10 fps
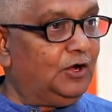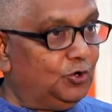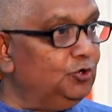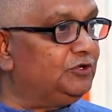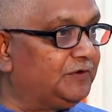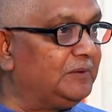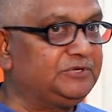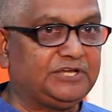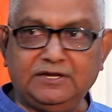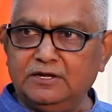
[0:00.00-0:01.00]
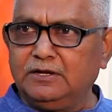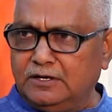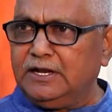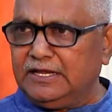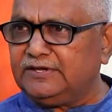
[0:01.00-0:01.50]
who is from
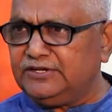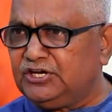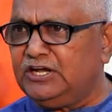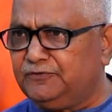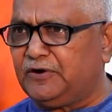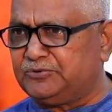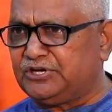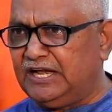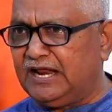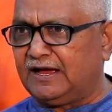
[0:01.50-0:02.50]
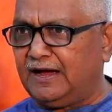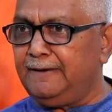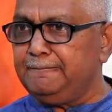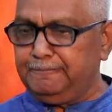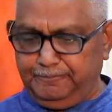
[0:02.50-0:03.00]
essentially from Sri Lanka,